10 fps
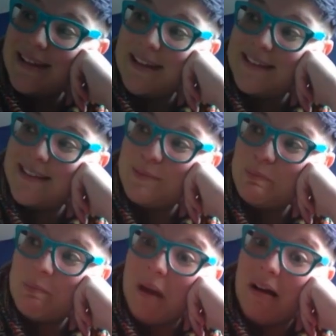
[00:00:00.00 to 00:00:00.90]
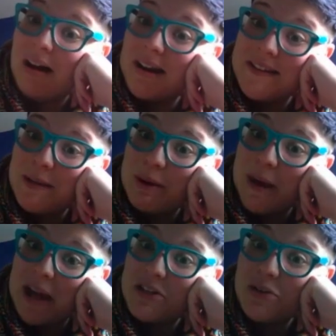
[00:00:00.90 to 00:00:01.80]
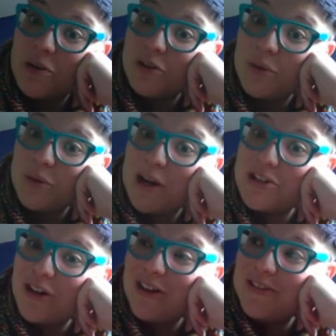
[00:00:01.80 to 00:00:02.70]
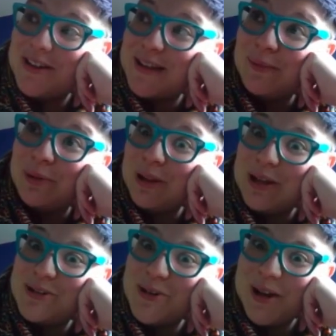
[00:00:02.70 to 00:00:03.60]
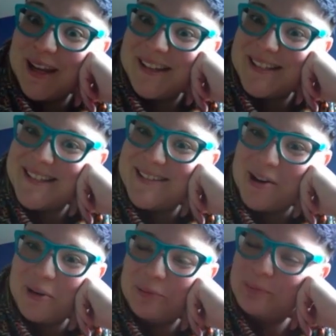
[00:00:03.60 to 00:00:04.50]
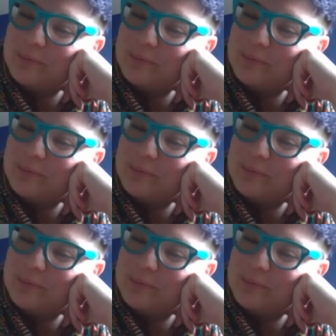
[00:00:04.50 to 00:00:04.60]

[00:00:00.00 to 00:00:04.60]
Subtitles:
it's honestly been magical to watch all of this. I'm really enjoying it. So